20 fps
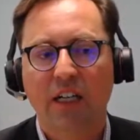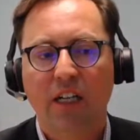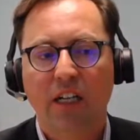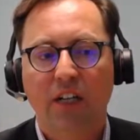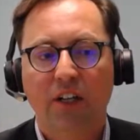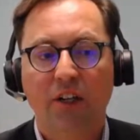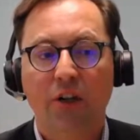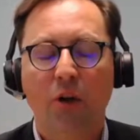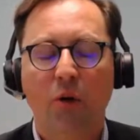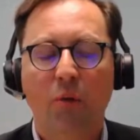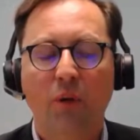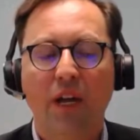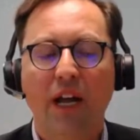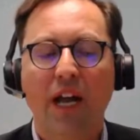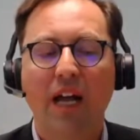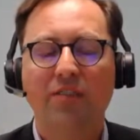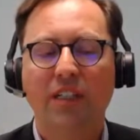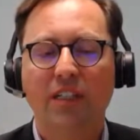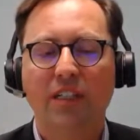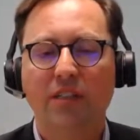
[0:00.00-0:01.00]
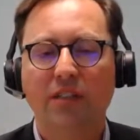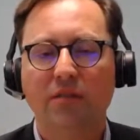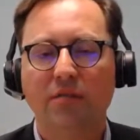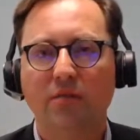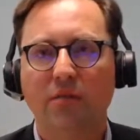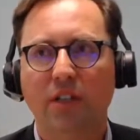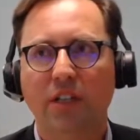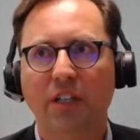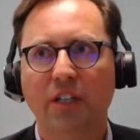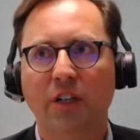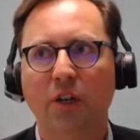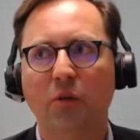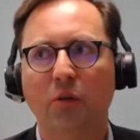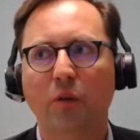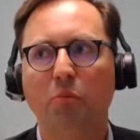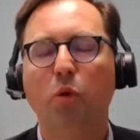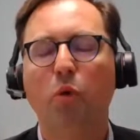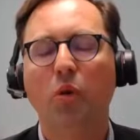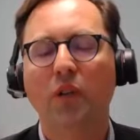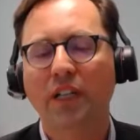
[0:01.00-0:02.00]
we have the
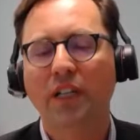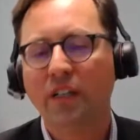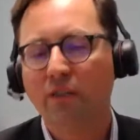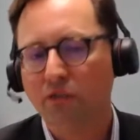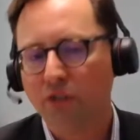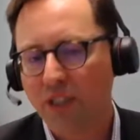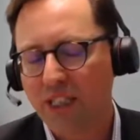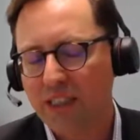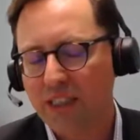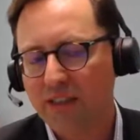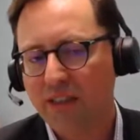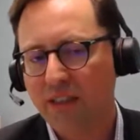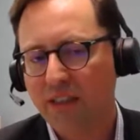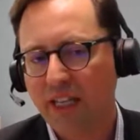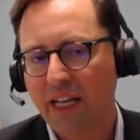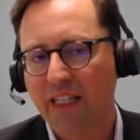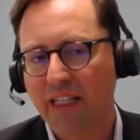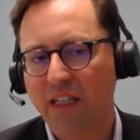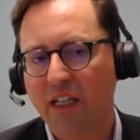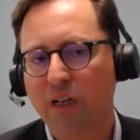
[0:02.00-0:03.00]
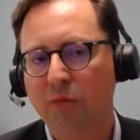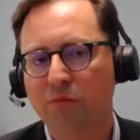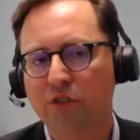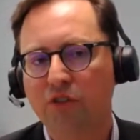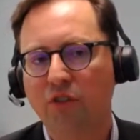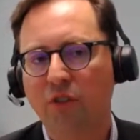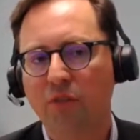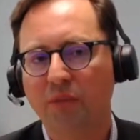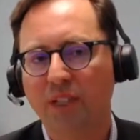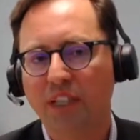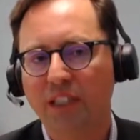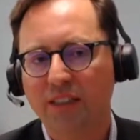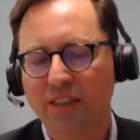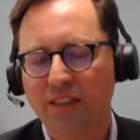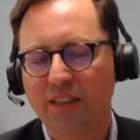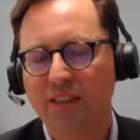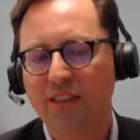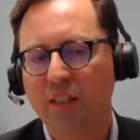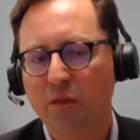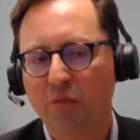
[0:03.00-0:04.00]
pooling of risk that comes from the
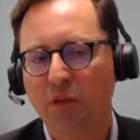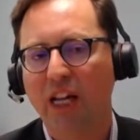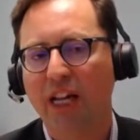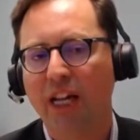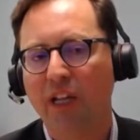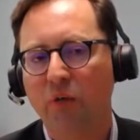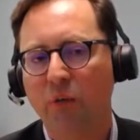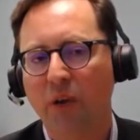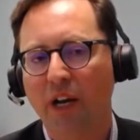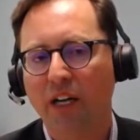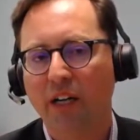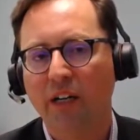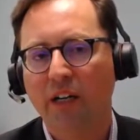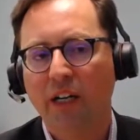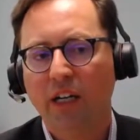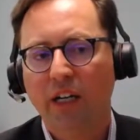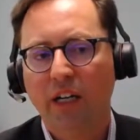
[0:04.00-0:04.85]
existing plan where,